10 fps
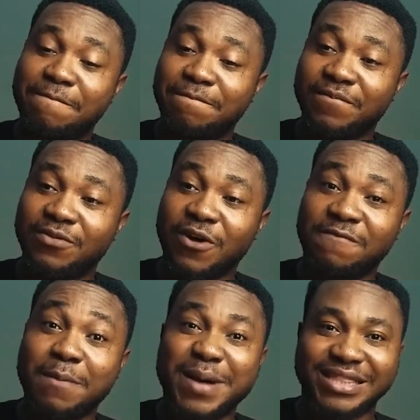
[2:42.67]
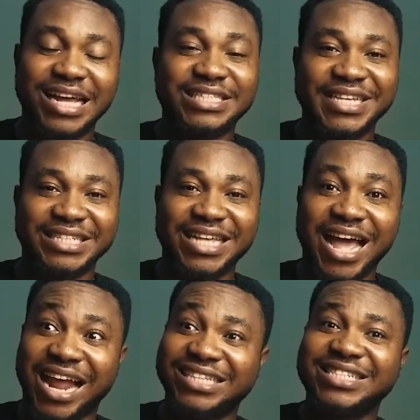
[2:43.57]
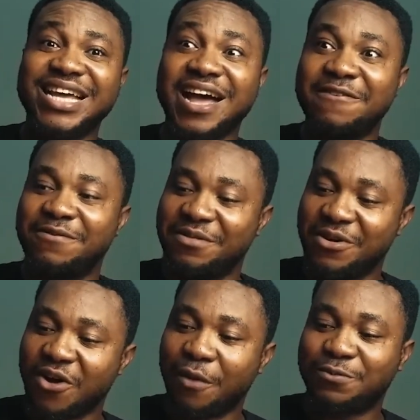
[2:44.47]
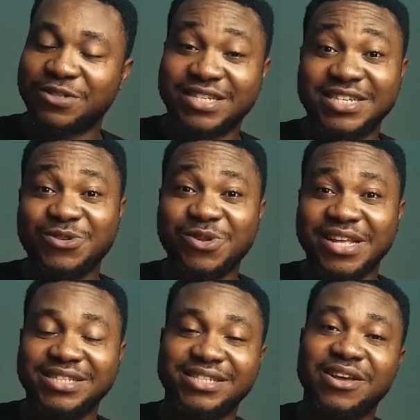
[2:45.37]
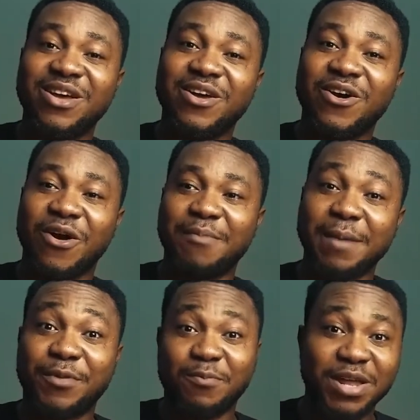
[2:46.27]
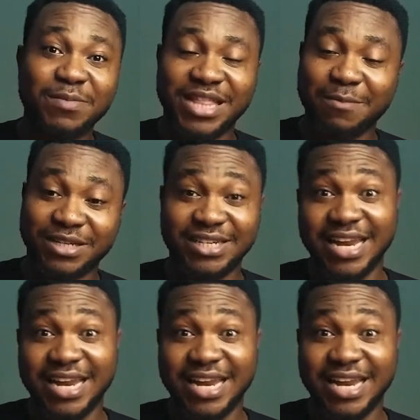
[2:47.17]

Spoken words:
November 30th, and I still have up to 6 units on my prepaid meter machine,